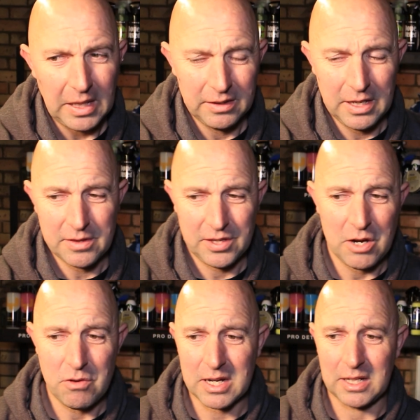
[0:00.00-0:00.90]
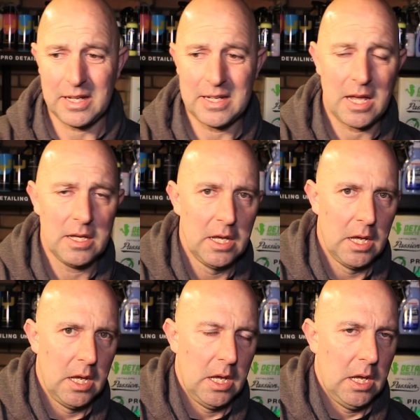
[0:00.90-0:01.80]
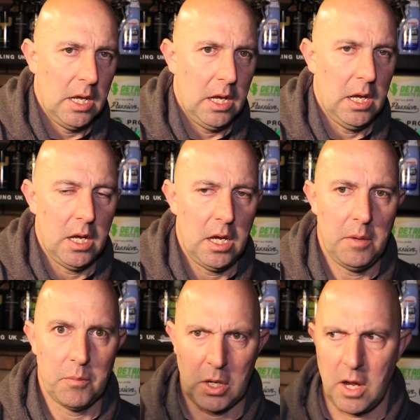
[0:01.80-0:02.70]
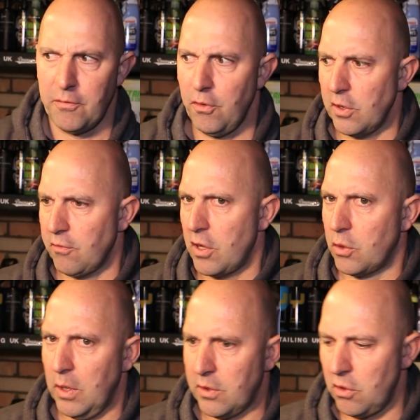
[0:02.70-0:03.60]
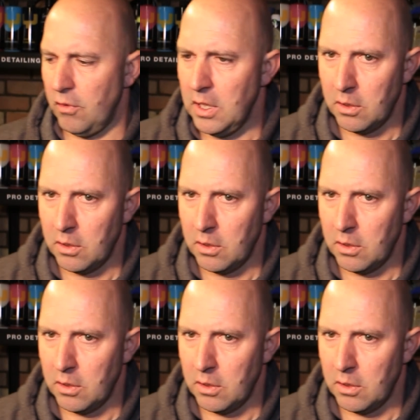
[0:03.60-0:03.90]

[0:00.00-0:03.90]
The interior cleaner, we're going through these rather quick, sorry,